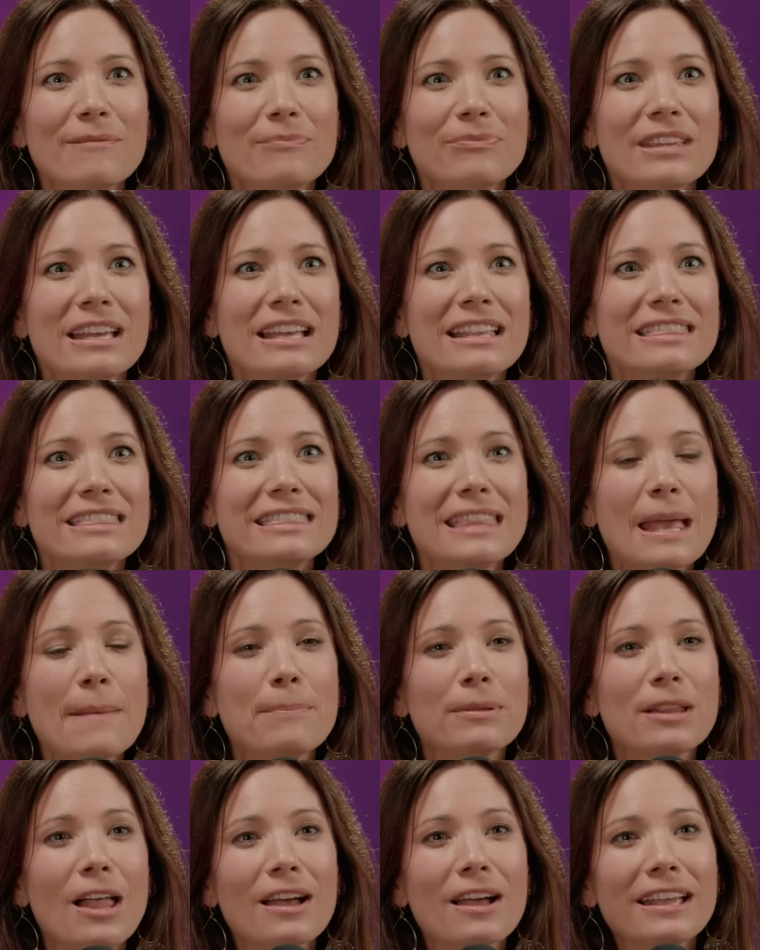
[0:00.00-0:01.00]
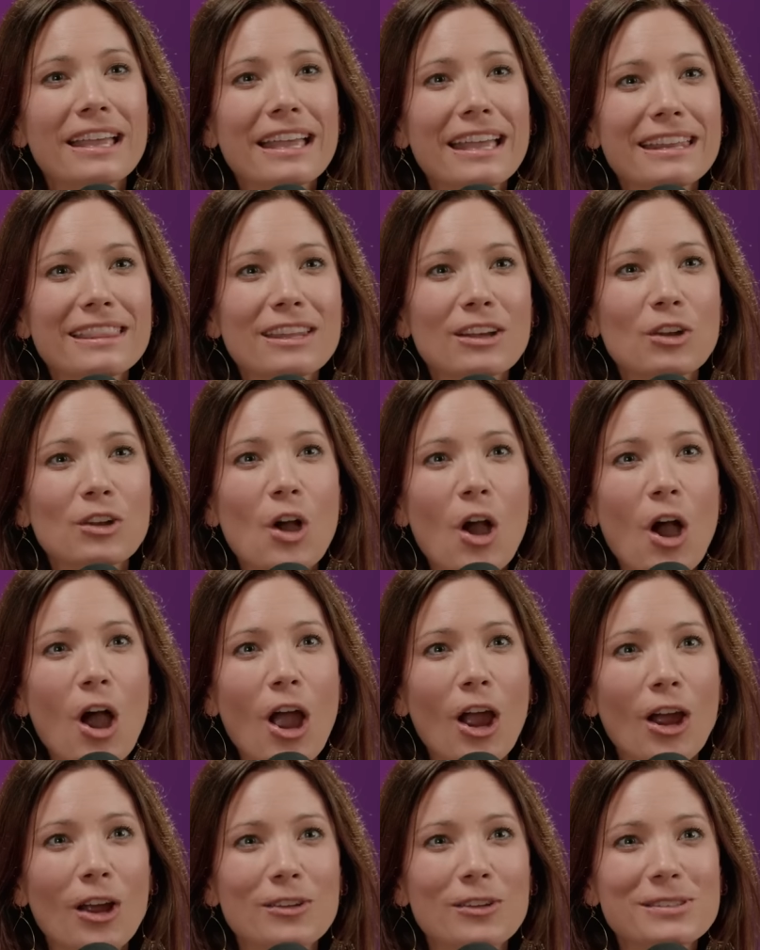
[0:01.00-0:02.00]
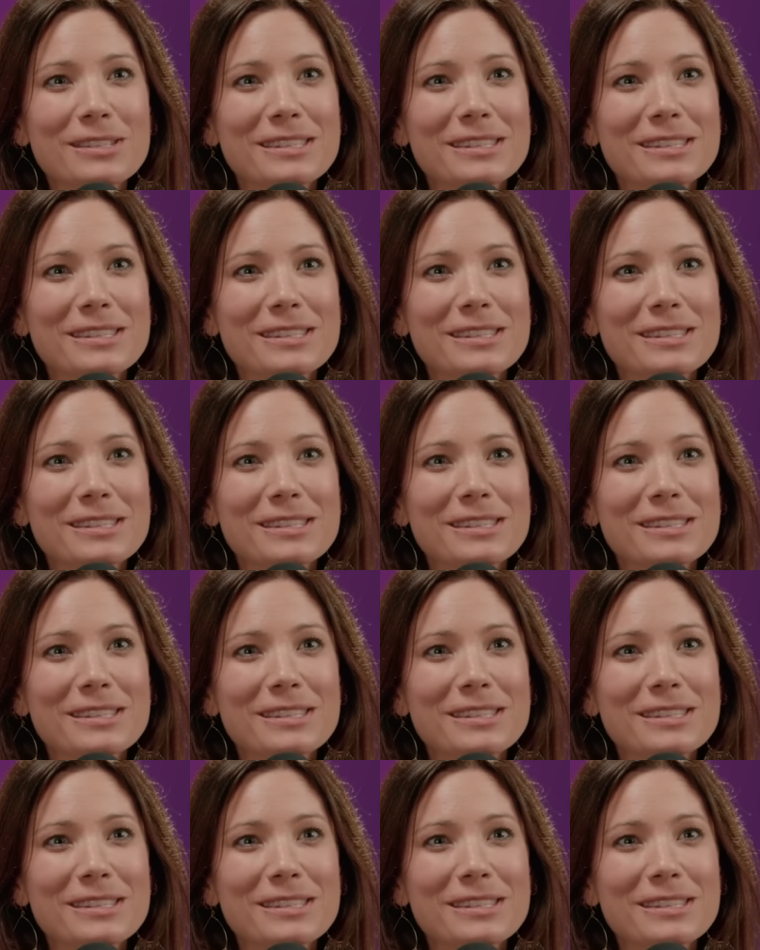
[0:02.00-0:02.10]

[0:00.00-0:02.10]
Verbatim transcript: know that I think they plug in their cars.